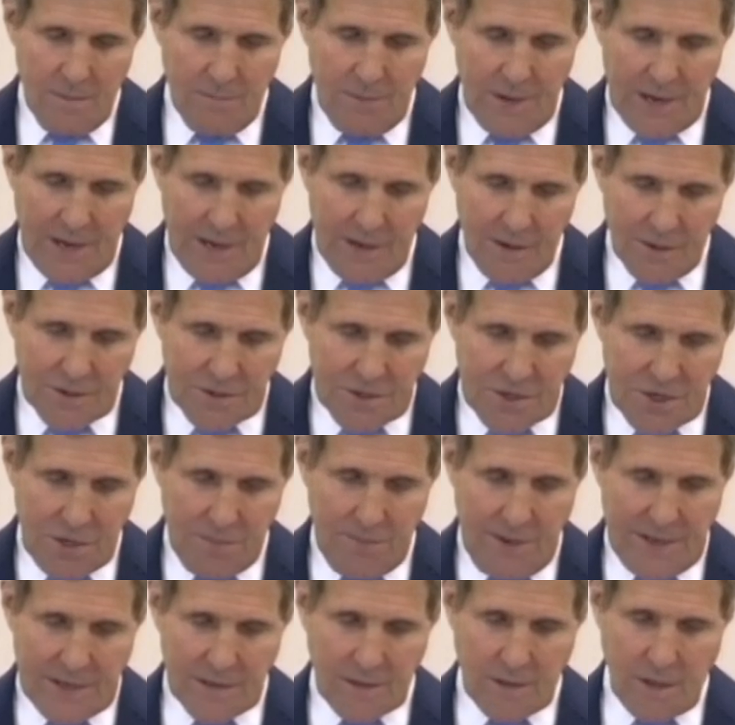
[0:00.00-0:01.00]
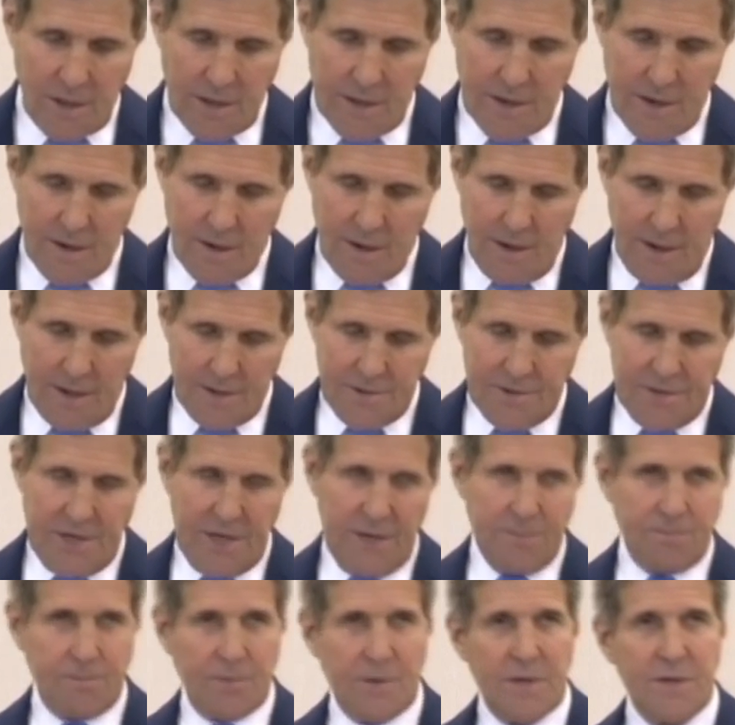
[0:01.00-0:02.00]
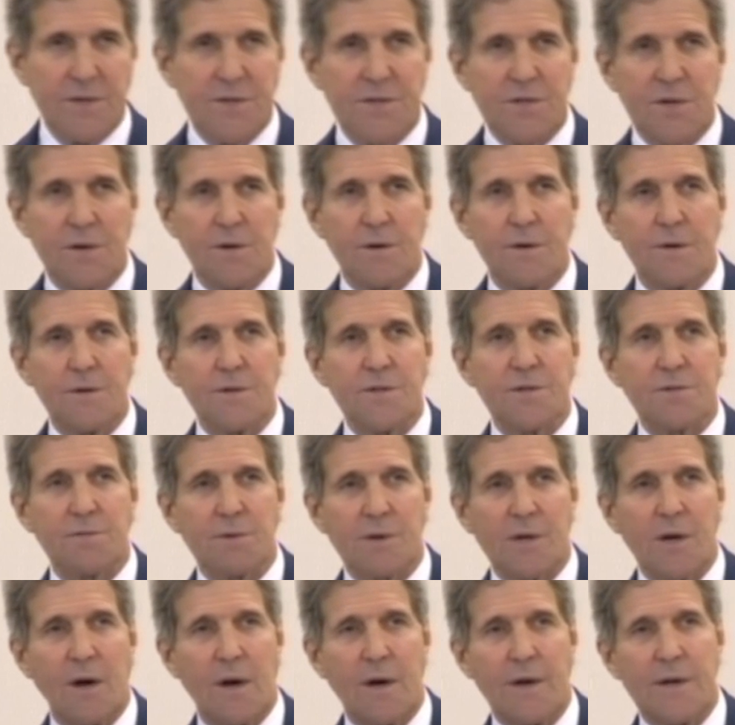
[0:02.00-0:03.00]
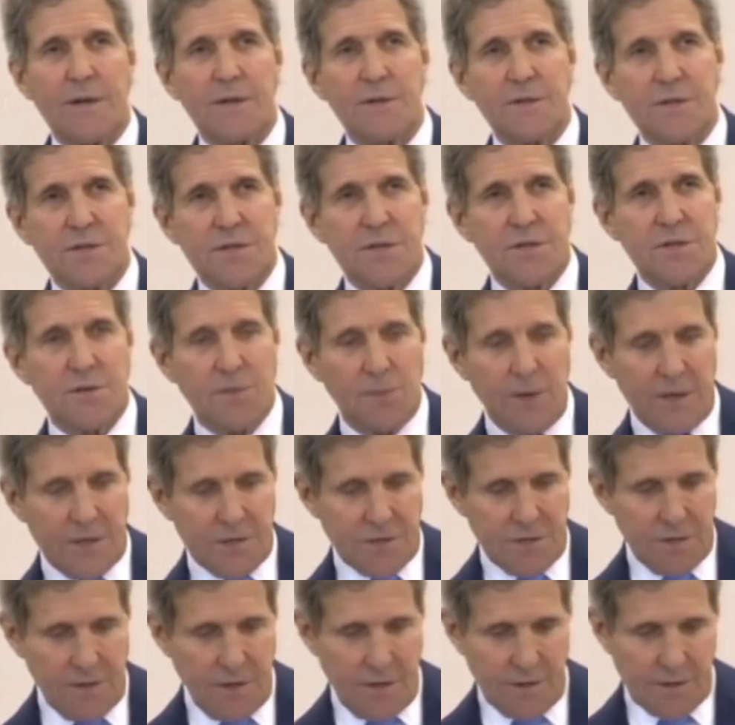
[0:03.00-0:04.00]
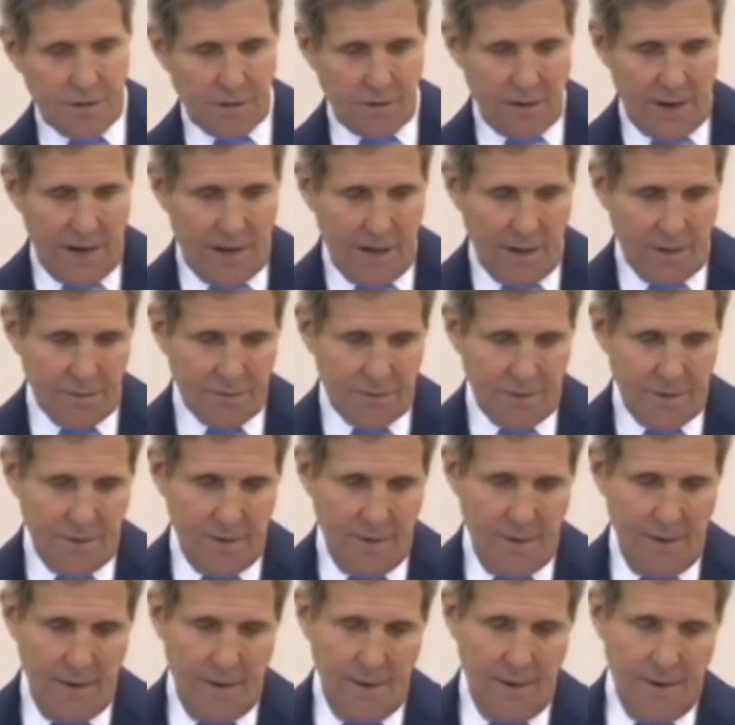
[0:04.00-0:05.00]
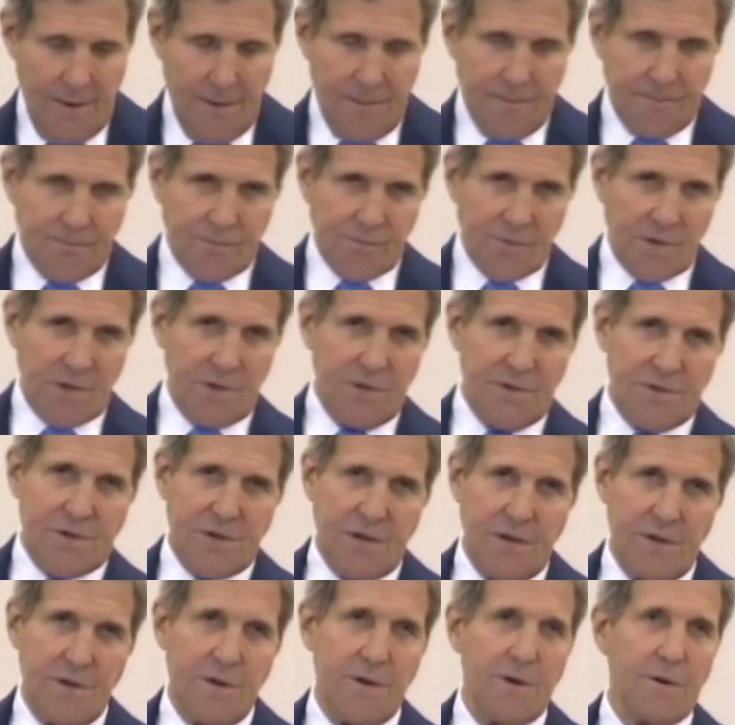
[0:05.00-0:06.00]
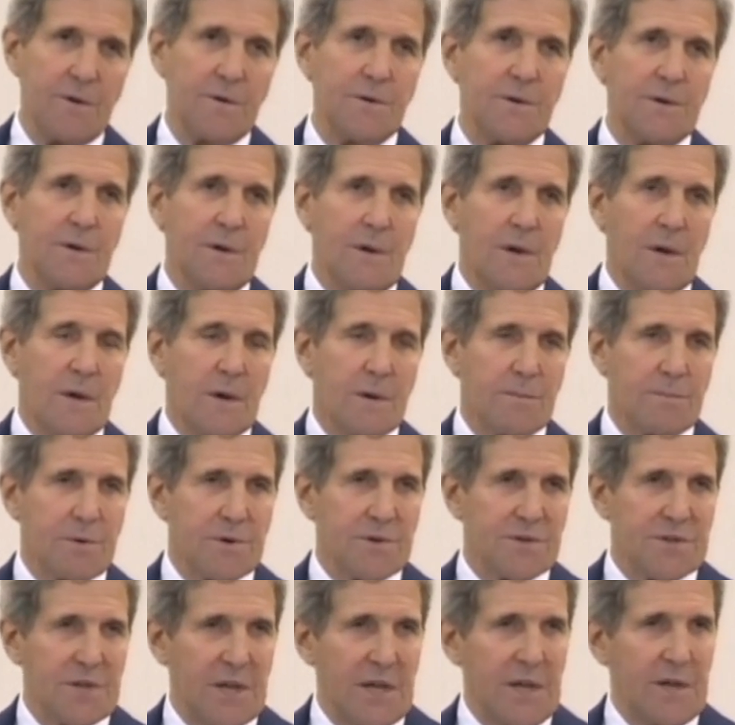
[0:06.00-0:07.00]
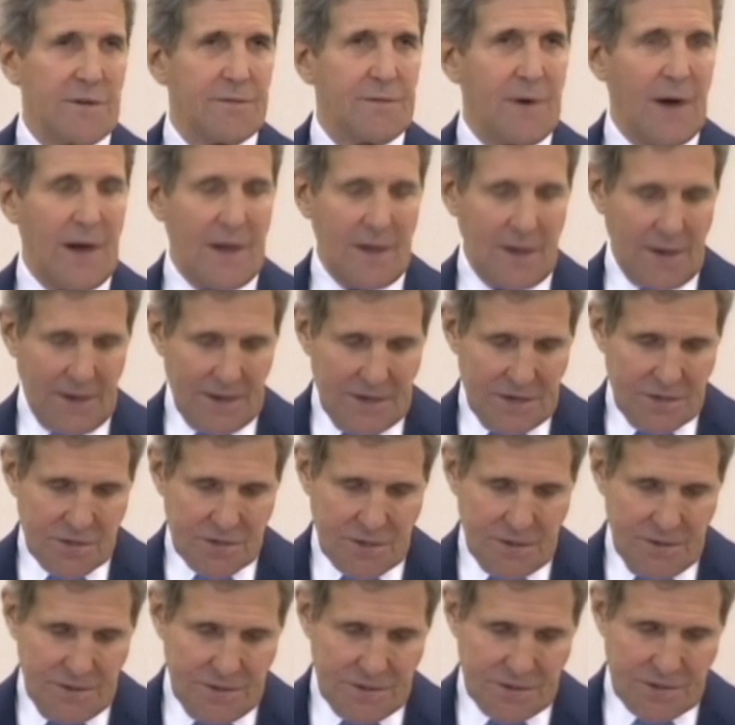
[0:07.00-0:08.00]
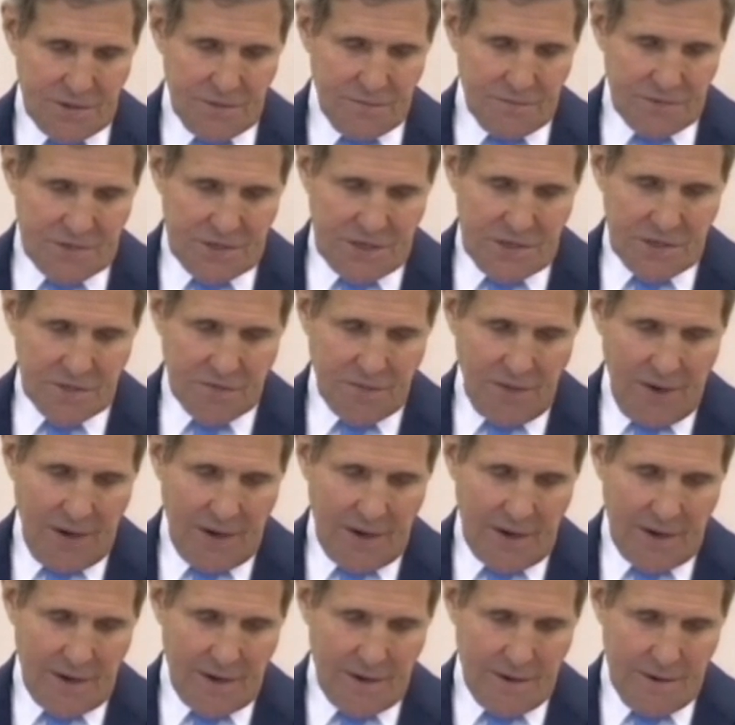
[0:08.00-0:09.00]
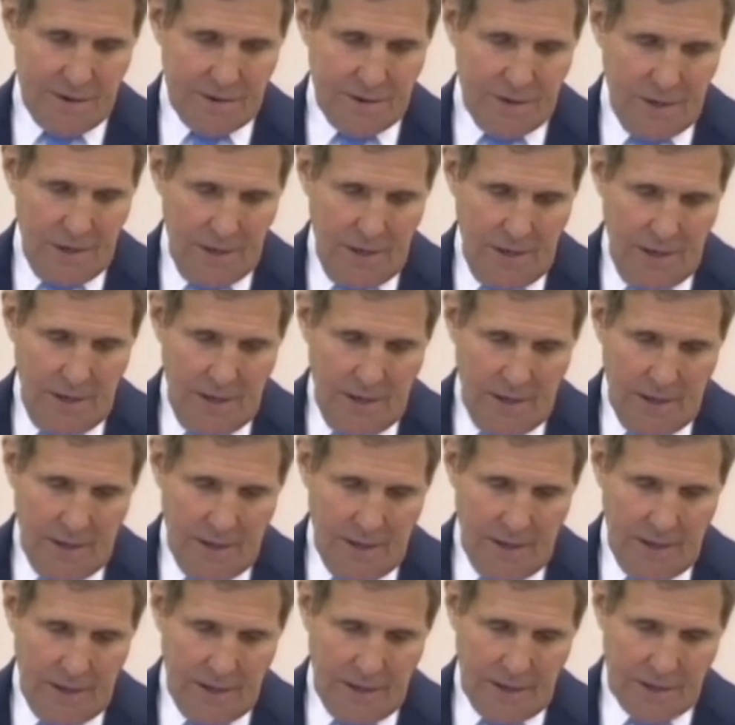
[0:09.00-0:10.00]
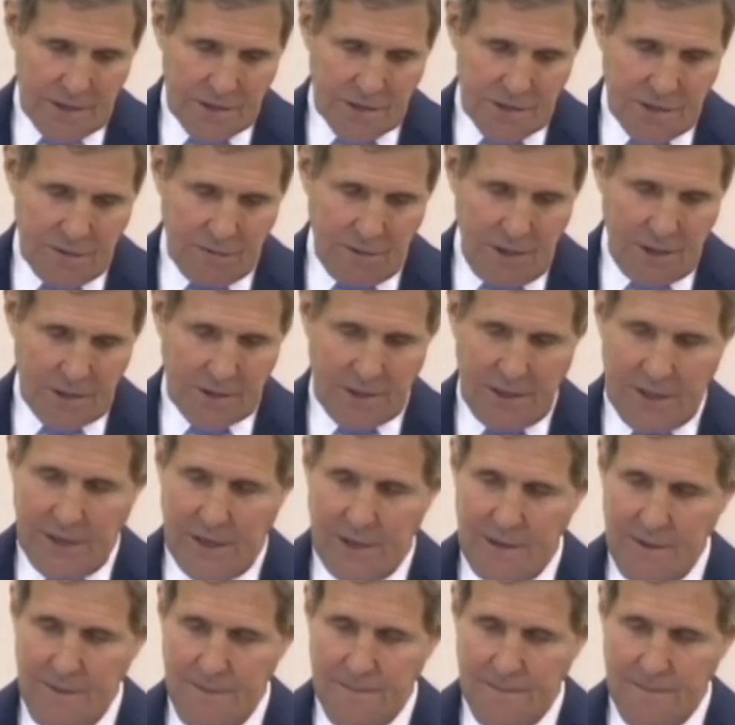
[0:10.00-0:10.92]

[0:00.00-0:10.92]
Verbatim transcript: But I also made clear our deep concerns regarding the situation on the ground. Continued perceived violations of ceasefire and uh, Shyrokyne